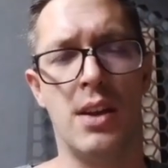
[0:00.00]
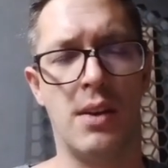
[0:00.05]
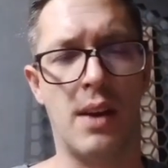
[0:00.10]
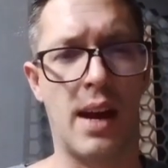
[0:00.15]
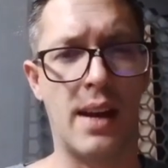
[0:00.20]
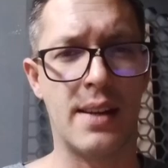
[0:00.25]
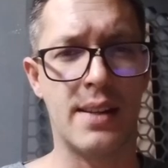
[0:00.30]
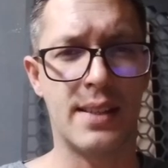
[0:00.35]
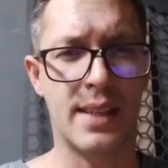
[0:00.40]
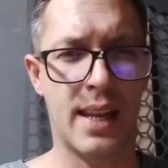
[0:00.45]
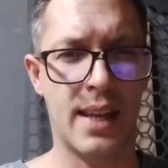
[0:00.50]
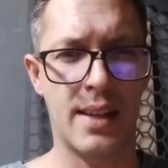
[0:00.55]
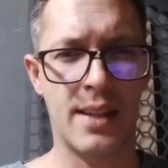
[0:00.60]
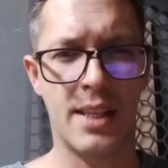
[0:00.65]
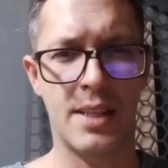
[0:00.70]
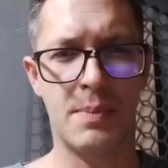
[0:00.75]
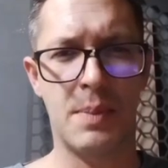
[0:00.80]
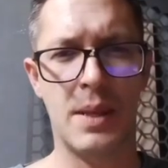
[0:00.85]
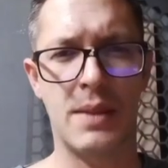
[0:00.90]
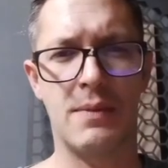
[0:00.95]
understanding the
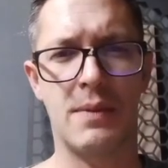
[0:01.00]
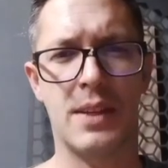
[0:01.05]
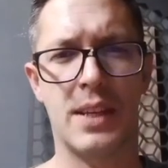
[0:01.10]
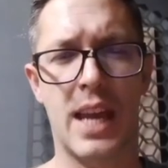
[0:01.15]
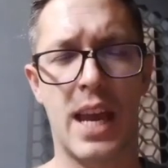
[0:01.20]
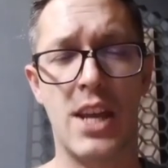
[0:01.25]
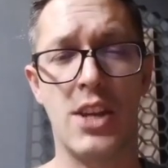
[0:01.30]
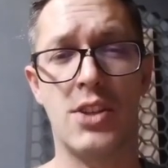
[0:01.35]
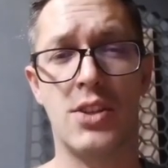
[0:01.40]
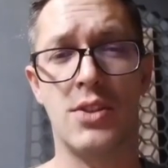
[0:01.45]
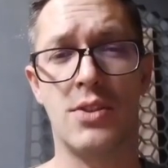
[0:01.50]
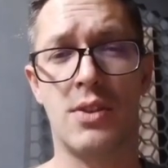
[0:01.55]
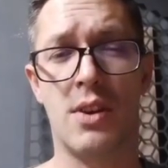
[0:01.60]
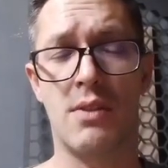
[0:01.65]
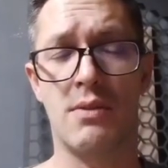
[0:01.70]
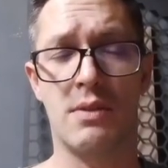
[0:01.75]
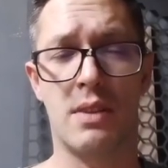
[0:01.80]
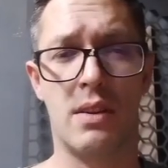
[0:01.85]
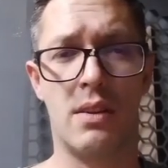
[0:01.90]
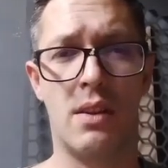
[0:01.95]
specifications
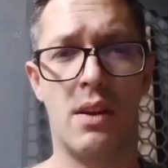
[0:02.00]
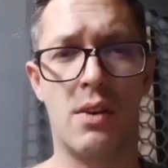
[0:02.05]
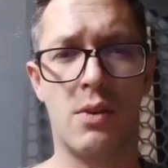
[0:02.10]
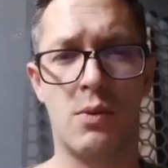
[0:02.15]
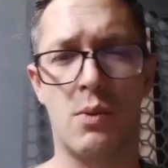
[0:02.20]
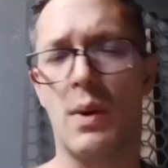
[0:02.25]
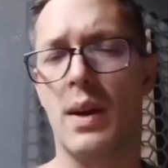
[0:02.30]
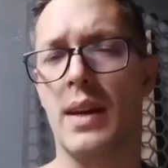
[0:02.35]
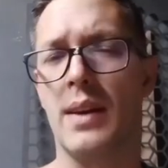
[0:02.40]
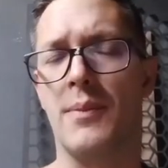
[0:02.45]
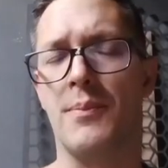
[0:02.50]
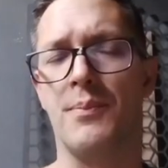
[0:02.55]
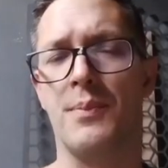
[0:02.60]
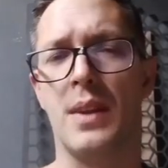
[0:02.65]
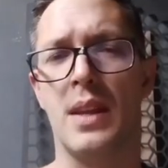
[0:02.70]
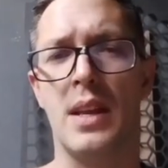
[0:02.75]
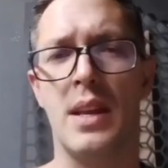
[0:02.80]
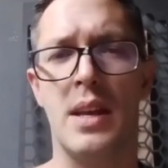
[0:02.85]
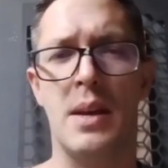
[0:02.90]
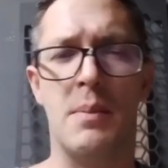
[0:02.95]
goes a long way.
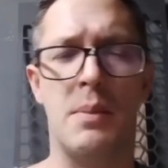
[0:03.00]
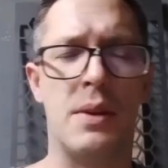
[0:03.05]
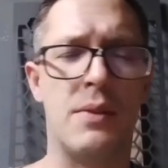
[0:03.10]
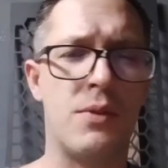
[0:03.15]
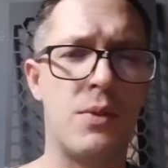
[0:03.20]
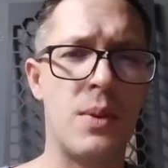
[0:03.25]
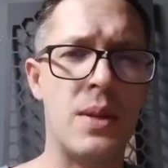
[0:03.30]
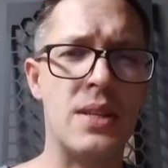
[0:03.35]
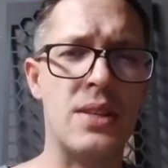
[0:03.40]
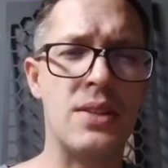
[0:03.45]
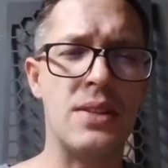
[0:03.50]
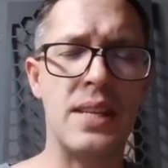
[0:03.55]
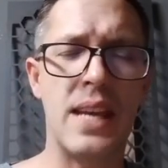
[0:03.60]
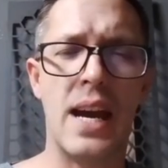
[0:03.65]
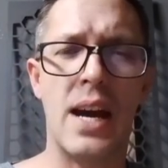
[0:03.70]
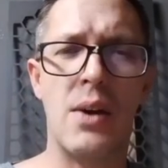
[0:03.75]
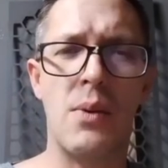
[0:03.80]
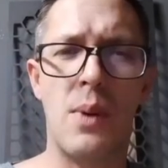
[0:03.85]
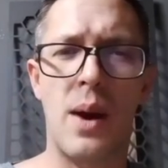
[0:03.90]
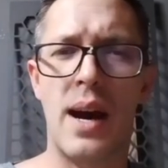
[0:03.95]
But if you're into
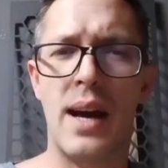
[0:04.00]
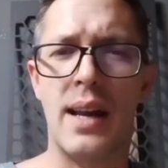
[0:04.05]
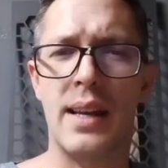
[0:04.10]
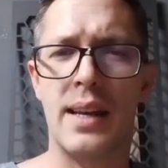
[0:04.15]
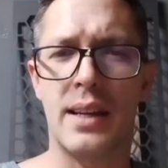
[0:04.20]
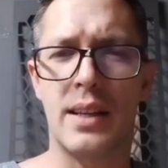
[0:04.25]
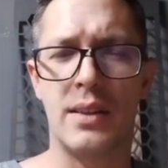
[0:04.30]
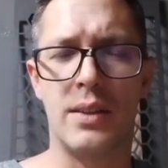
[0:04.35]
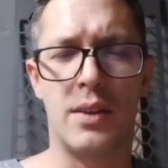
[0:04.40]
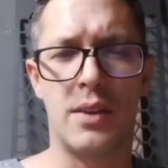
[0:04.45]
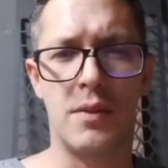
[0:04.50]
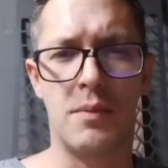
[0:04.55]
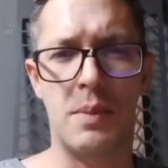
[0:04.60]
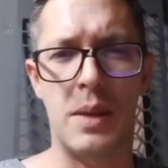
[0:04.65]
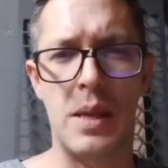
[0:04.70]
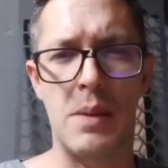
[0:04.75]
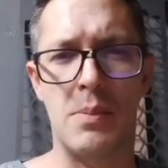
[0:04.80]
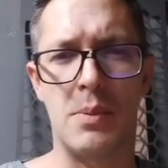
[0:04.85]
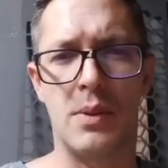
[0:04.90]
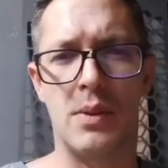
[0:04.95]
DIY, like a lot of
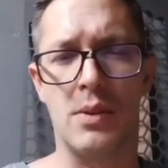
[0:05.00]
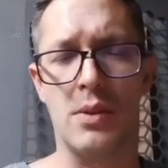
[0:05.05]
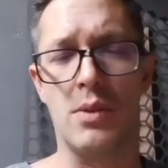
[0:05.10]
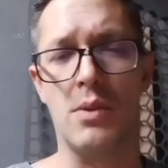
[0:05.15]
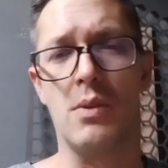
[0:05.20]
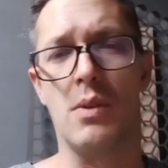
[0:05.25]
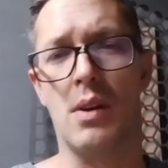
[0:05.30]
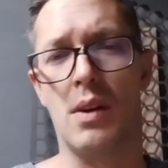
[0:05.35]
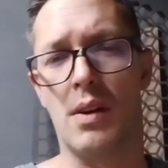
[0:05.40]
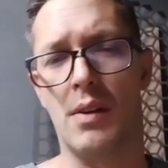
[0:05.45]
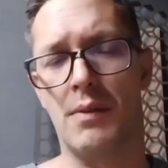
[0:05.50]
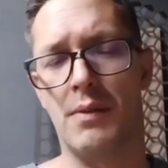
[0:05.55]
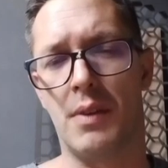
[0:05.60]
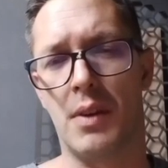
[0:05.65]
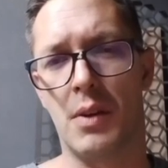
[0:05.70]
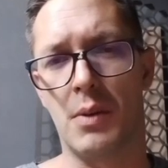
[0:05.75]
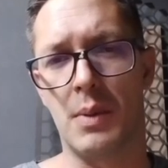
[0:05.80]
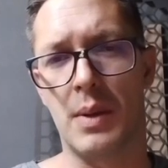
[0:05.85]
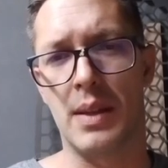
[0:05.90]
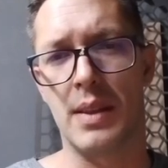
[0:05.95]
people who are
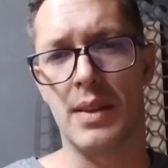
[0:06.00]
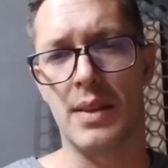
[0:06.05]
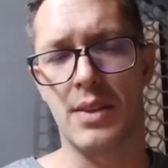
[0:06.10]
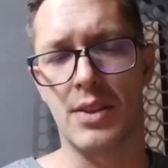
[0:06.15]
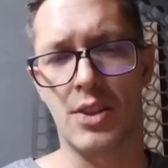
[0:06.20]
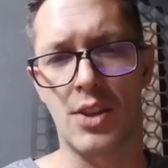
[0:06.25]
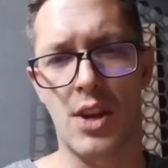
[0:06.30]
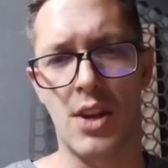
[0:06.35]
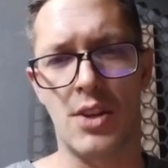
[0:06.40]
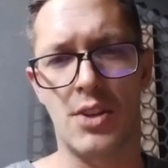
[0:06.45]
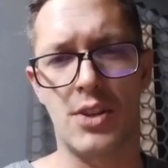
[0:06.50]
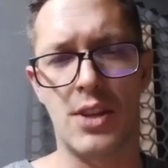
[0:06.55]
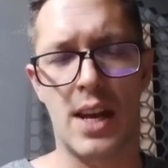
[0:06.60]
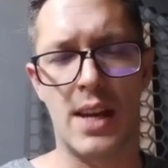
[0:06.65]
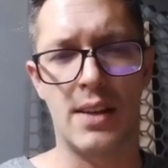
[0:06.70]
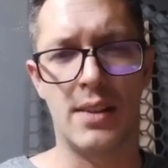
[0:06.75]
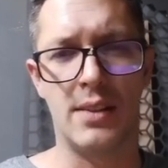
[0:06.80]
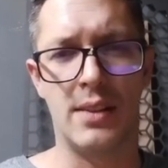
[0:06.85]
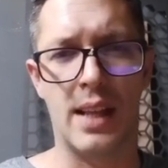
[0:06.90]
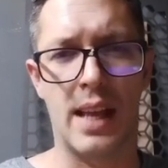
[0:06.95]
following this
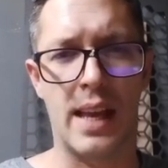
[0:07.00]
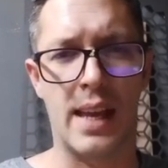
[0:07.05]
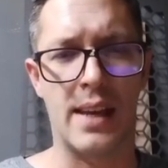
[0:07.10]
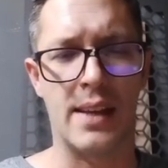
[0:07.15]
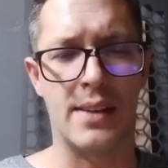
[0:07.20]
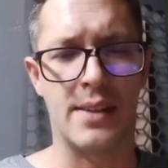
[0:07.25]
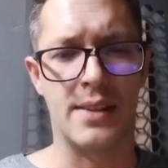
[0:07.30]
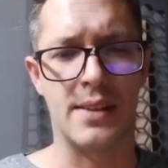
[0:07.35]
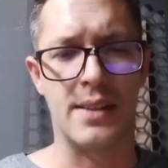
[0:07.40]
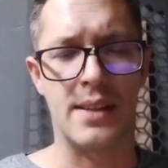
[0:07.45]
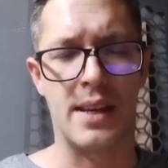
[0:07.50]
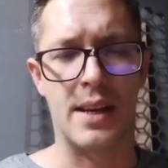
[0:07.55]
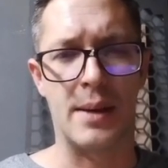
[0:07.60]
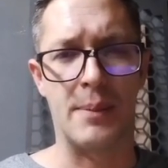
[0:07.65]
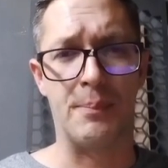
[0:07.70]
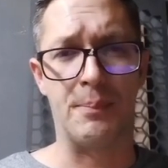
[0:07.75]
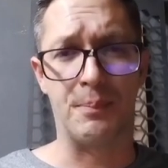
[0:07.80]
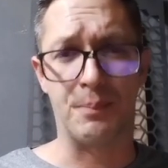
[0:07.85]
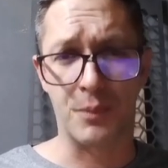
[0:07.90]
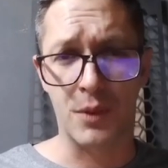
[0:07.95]
channel and
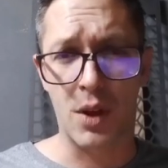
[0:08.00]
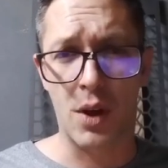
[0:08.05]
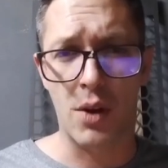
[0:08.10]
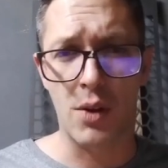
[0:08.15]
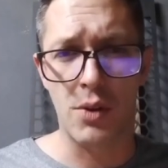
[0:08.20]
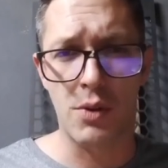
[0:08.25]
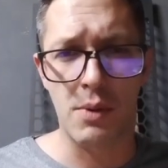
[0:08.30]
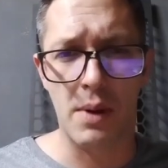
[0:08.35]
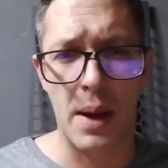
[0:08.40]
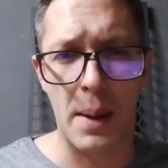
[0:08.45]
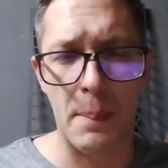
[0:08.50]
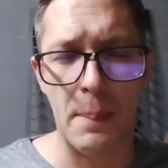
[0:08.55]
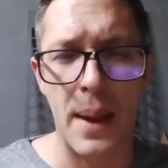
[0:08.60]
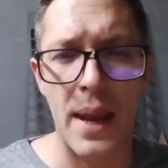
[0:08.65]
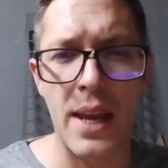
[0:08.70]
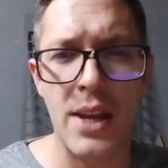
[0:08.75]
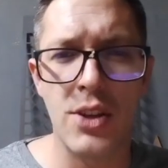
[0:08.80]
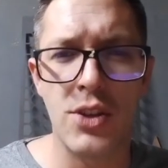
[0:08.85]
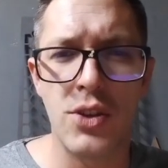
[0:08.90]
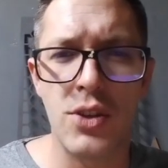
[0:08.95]
go through our
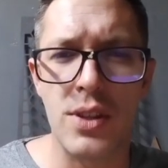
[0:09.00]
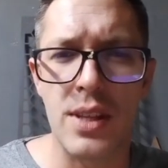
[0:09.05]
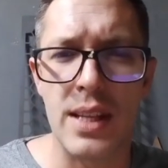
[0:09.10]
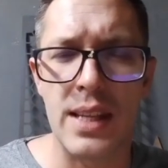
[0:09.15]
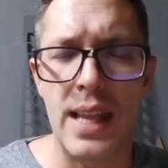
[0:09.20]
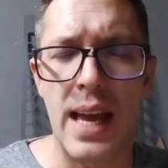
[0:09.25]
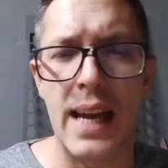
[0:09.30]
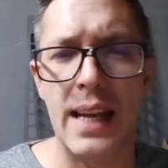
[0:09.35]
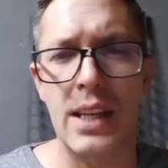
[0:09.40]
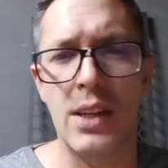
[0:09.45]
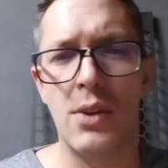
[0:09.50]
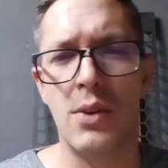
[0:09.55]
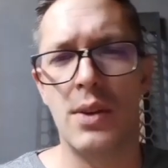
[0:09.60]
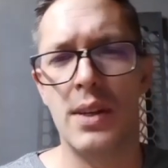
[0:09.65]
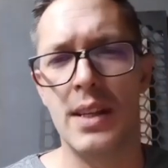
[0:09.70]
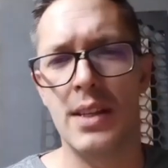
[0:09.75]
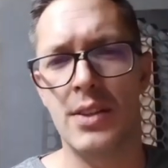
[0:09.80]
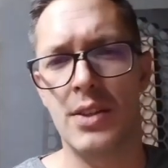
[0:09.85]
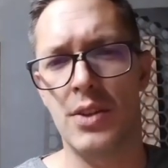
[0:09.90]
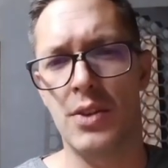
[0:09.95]
page, the likelihood
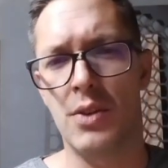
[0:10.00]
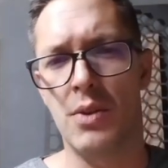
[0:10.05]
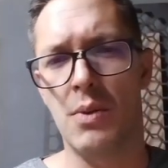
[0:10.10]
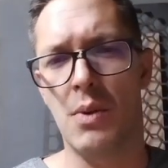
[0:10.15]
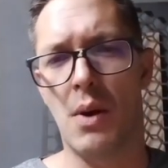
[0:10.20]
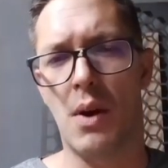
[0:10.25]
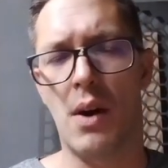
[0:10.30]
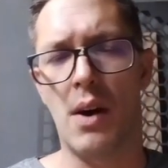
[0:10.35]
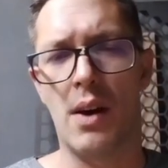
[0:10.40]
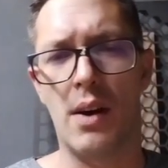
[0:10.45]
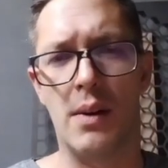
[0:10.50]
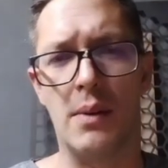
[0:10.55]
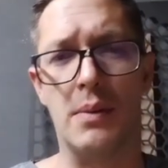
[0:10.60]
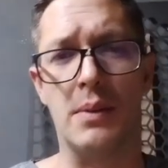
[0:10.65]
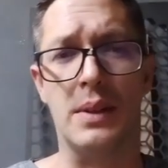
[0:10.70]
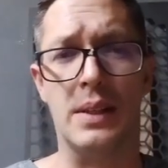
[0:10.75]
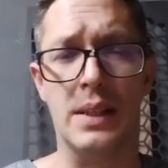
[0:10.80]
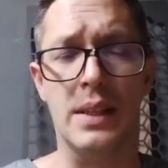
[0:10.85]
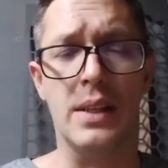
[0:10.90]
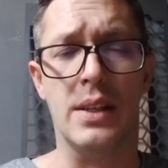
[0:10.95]
is you are
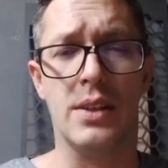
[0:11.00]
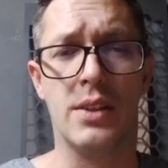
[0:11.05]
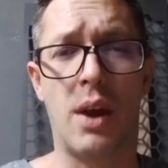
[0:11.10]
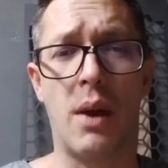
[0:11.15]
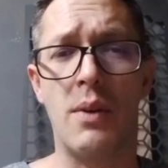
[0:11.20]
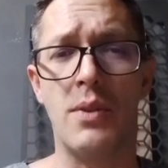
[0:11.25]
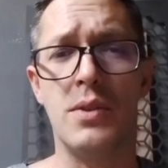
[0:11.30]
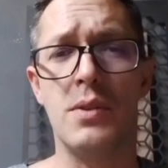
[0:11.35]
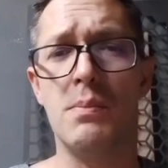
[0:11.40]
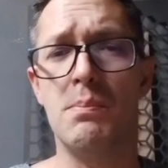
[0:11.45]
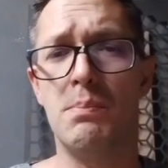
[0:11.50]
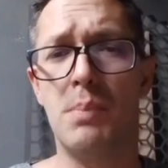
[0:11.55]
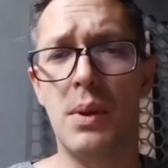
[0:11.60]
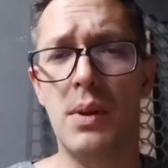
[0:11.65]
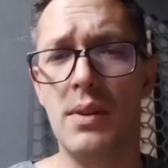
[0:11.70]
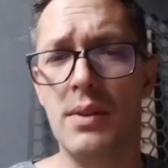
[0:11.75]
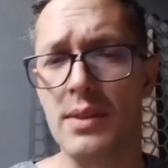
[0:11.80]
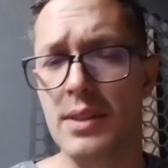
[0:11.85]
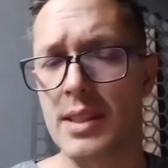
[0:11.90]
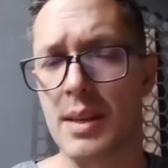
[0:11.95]
going to
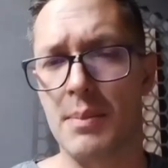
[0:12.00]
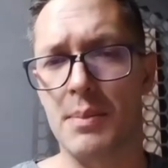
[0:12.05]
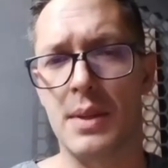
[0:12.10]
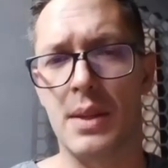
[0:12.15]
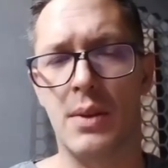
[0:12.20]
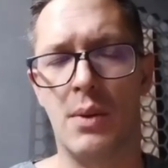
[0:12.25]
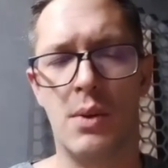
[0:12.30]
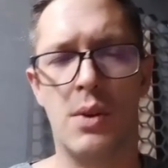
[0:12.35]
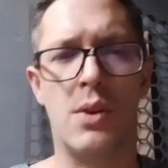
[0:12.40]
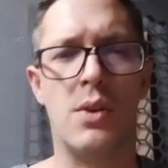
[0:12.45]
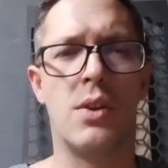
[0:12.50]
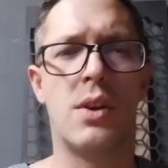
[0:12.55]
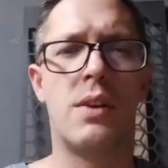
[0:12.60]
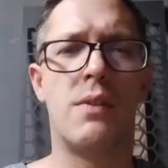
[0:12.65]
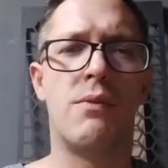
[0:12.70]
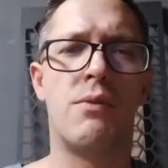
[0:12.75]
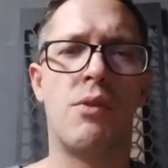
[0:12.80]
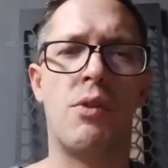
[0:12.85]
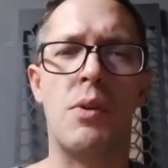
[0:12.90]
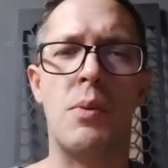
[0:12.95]
build something, or you're
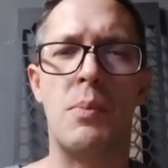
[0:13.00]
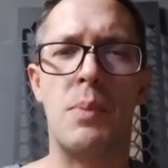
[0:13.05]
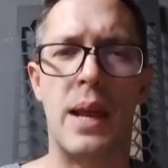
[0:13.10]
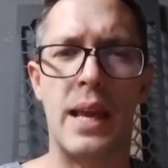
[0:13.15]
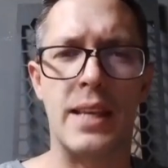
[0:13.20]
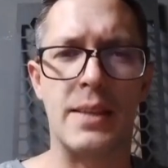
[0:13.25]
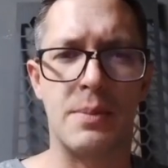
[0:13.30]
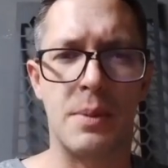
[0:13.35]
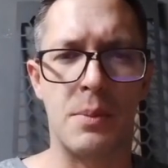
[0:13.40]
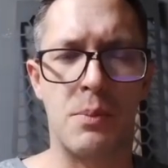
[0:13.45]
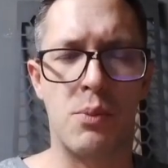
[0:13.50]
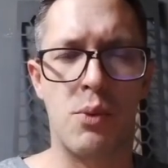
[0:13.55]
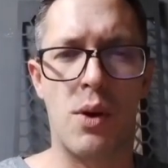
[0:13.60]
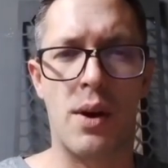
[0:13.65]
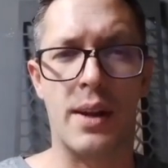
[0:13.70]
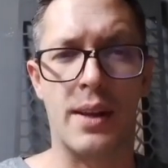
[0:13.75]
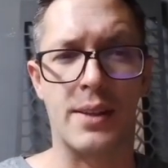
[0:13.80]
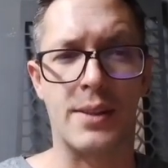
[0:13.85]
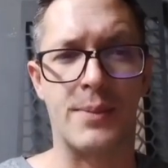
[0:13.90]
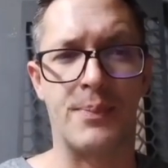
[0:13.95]
looking for a replacement
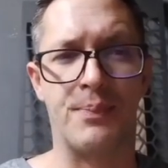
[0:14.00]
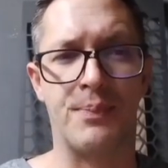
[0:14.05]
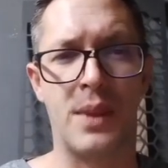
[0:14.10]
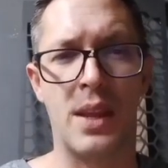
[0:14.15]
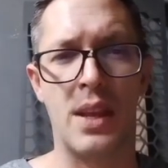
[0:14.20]
product.